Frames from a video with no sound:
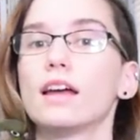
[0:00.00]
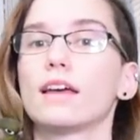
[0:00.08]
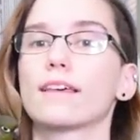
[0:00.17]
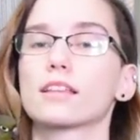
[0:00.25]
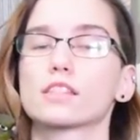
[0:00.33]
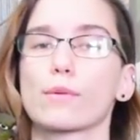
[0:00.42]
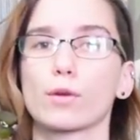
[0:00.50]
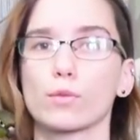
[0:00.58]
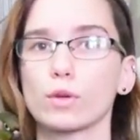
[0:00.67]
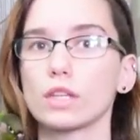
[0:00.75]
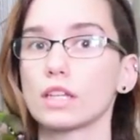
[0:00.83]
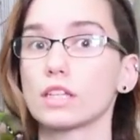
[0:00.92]
and that's
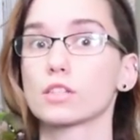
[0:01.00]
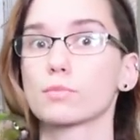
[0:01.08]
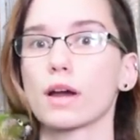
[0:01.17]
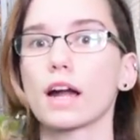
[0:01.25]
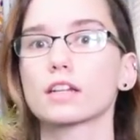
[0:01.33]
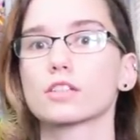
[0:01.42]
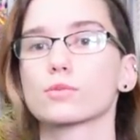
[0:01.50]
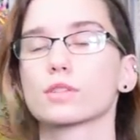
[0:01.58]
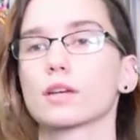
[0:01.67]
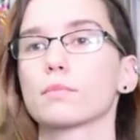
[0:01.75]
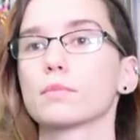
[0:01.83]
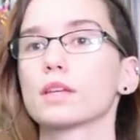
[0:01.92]
something we need to practice with
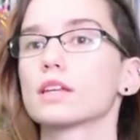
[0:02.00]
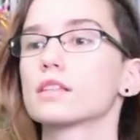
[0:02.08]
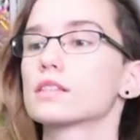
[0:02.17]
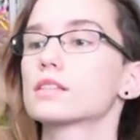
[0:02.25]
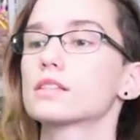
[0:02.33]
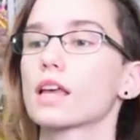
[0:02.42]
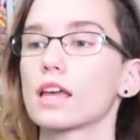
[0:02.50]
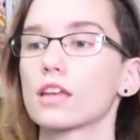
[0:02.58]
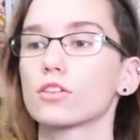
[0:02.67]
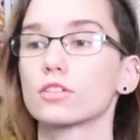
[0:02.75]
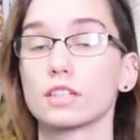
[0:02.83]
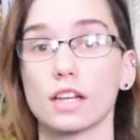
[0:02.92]
them, because
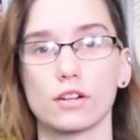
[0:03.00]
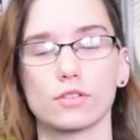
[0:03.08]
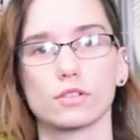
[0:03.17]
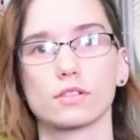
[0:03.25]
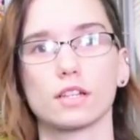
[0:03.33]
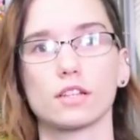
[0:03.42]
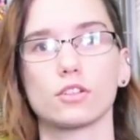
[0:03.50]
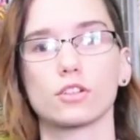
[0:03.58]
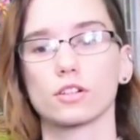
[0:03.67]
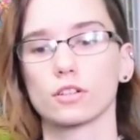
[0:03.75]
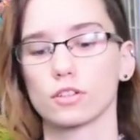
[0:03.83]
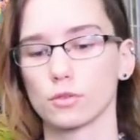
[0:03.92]
say you're down in
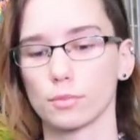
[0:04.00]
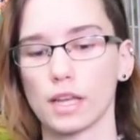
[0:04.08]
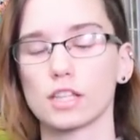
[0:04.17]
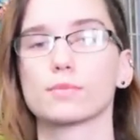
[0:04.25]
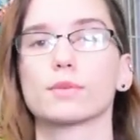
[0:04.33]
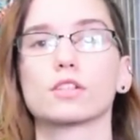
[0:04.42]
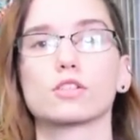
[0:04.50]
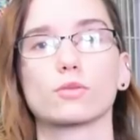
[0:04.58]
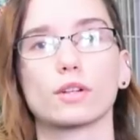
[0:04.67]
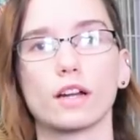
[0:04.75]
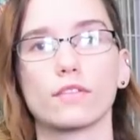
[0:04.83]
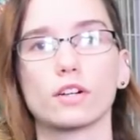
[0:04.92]
your basement or
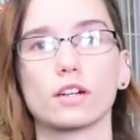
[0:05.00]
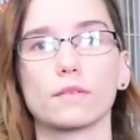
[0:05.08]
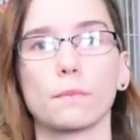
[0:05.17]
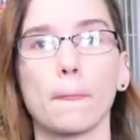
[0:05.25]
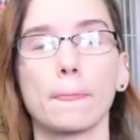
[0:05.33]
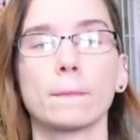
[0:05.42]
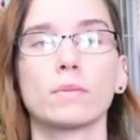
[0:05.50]
whatever and